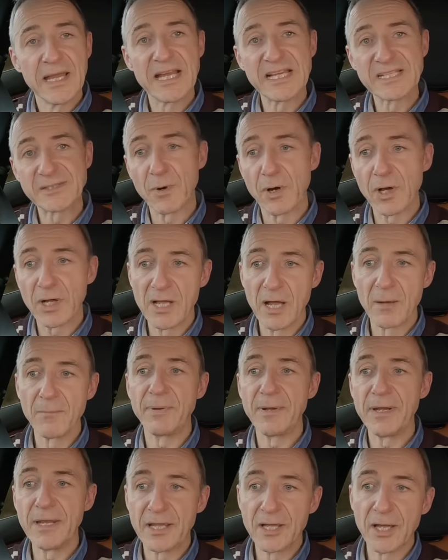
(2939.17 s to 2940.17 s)
is what
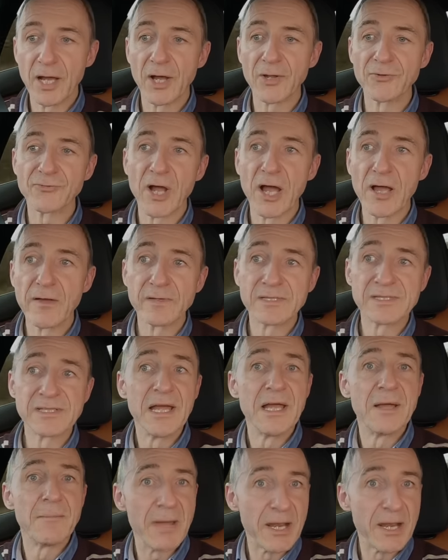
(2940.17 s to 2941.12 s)
company car drivers'